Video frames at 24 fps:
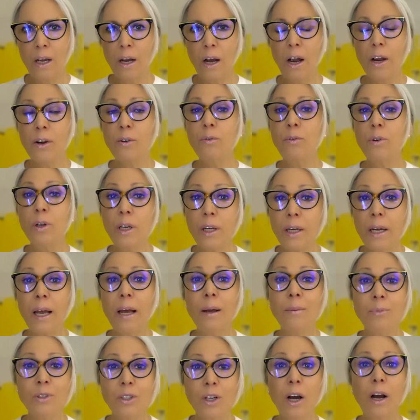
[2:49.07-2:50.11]
I really
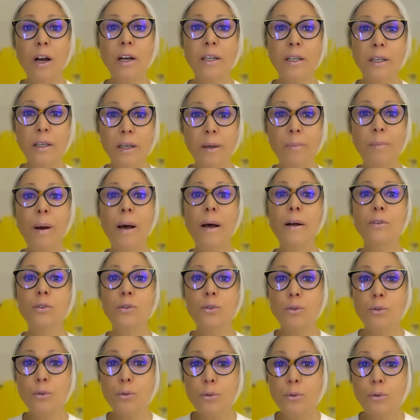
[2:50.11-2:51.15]
am talking about
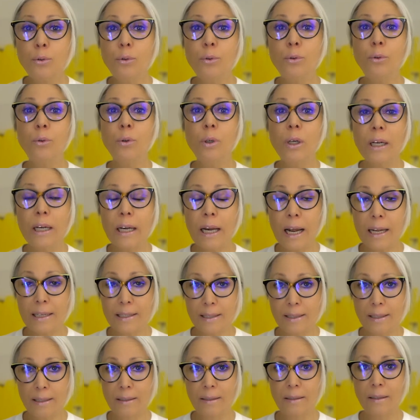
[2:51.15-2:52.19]
true
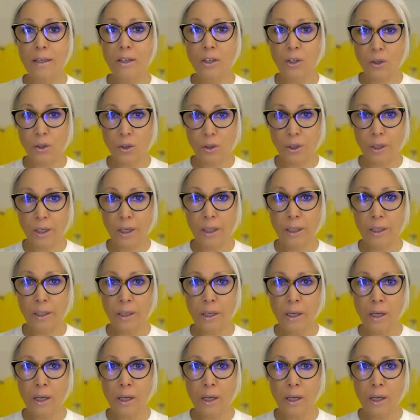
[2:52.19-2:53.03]
lesson learning.